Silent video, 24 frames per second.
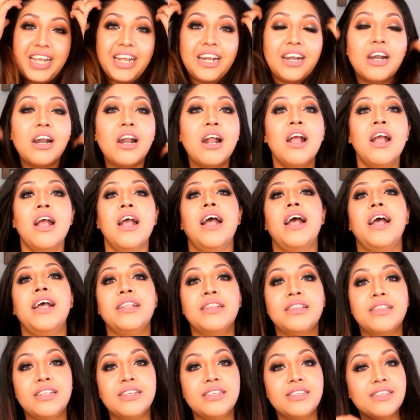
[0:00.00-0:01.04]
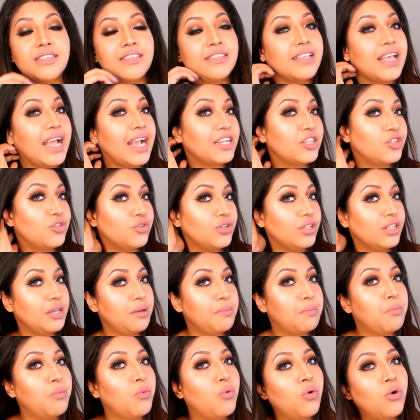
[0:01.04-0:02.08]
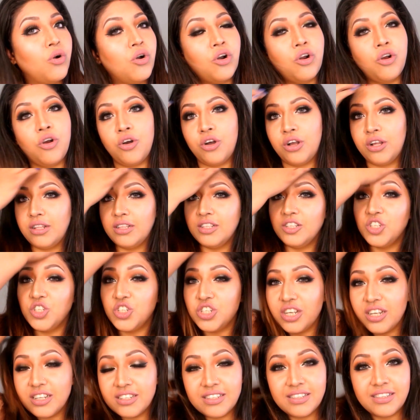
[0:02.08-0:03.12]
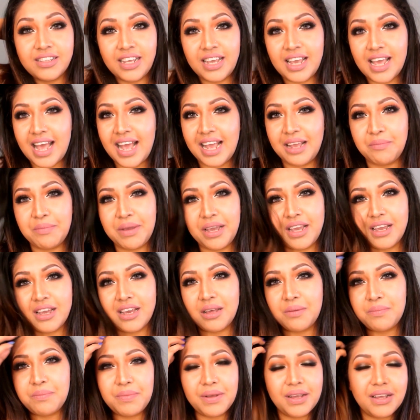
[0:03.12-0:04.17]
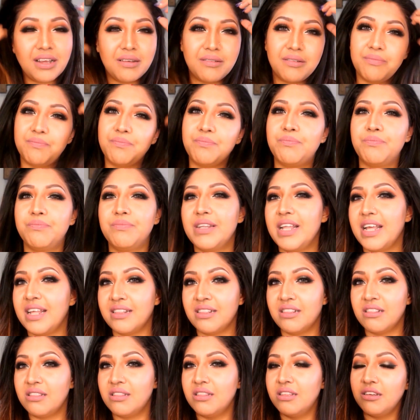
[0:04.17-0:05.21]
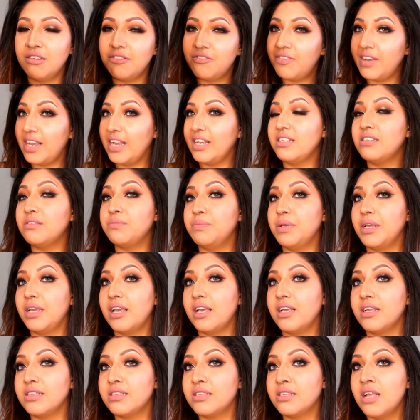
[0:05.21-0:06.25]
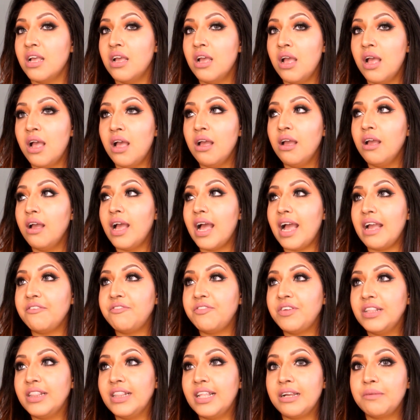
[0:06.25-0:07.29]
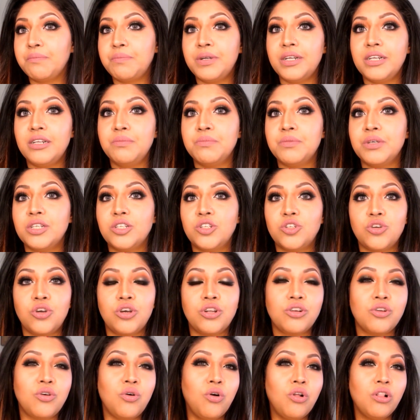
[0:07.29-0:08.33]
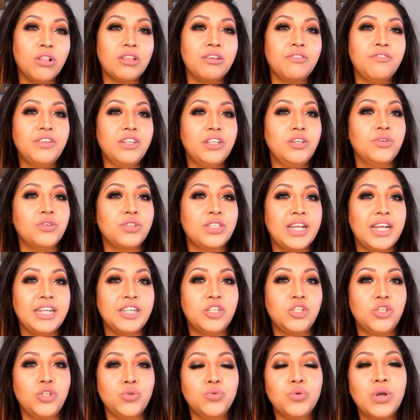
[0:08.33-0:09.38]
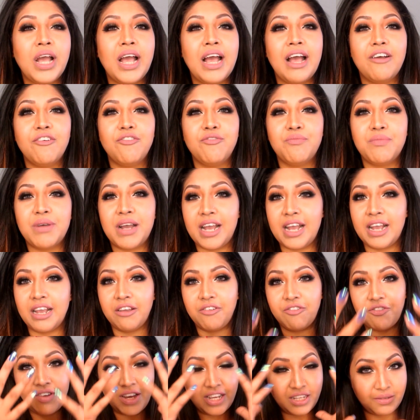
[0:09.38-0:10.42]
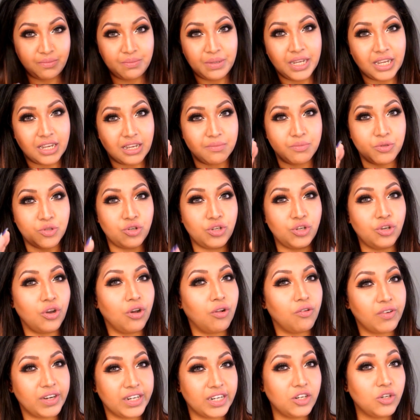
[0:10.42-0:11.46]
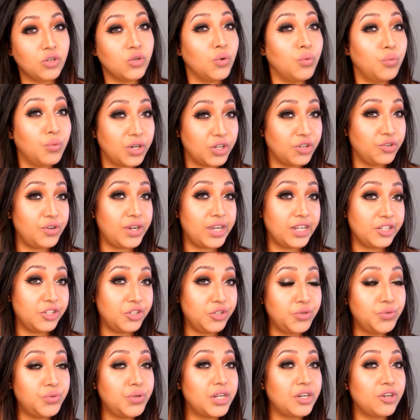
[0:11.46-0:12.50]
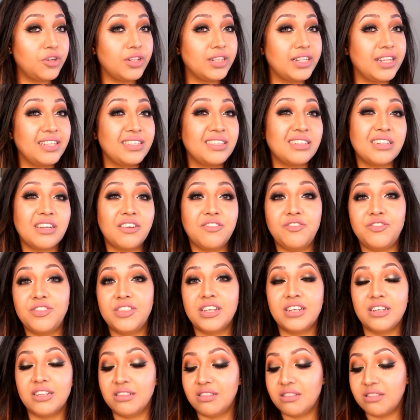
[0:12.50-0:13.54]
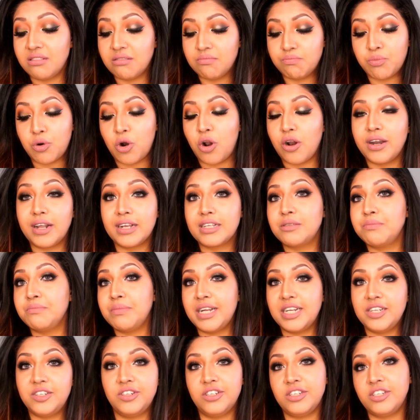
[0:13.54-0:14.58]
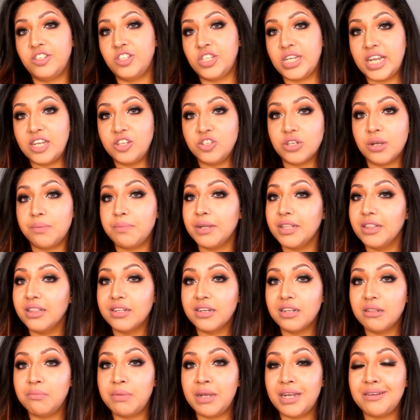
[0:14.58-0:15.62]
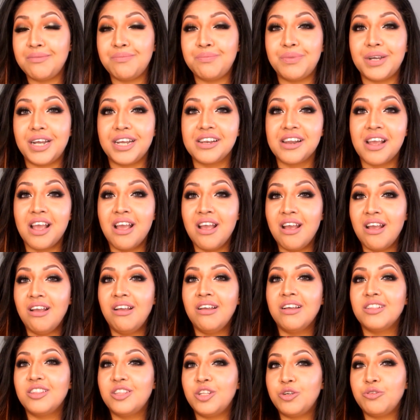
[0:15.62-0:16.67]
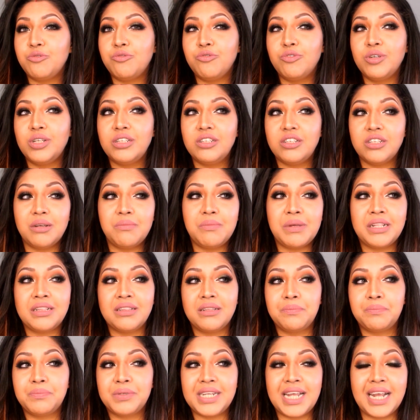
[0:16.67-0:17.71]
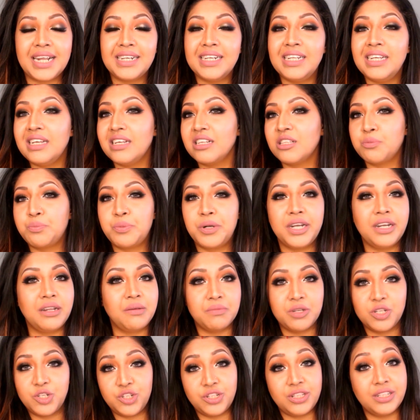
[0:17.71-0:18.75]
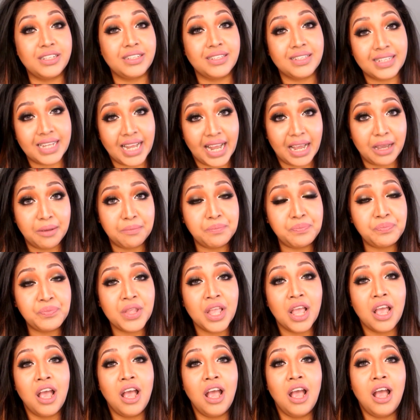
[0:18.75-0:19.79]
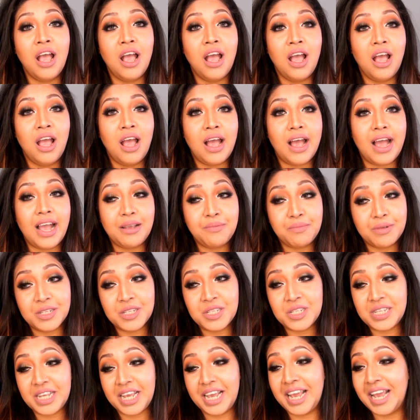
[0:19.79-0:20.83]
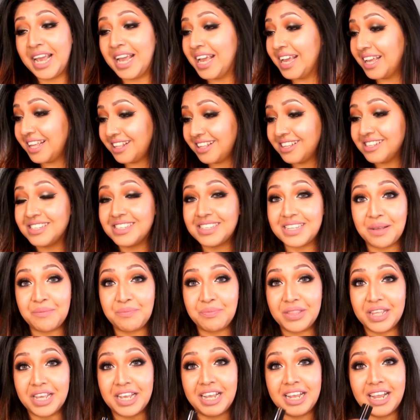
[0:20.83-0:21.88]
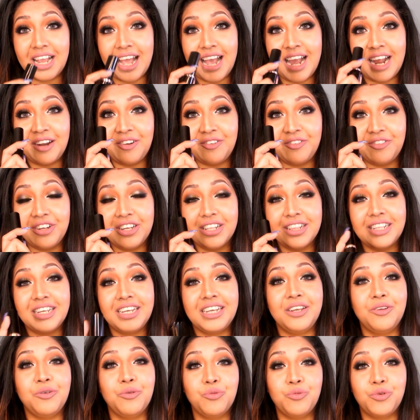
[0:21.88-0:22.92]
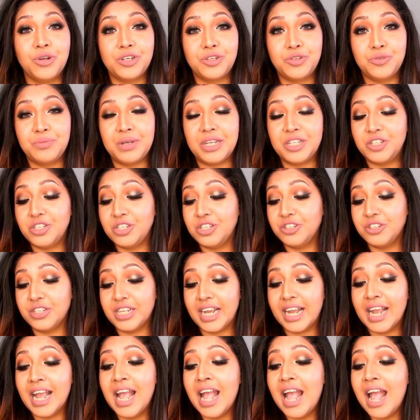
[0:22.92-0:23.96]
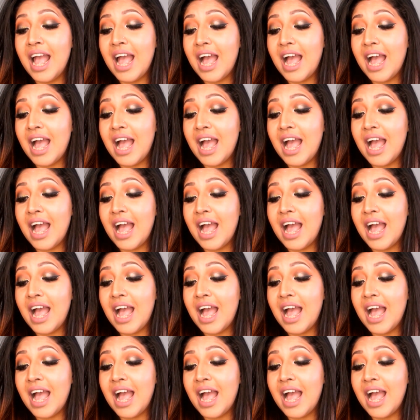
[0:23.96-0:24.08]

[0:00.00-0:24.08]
here, and this is actually more on just the eye makeup than the face, because I feel like pretty much on all the videos I do have my face makeup, so you already know what do I do and all that stuff. The products might just change up a little bit, but the regime and the technique is pretty much the same. I must say something I really want to mention today.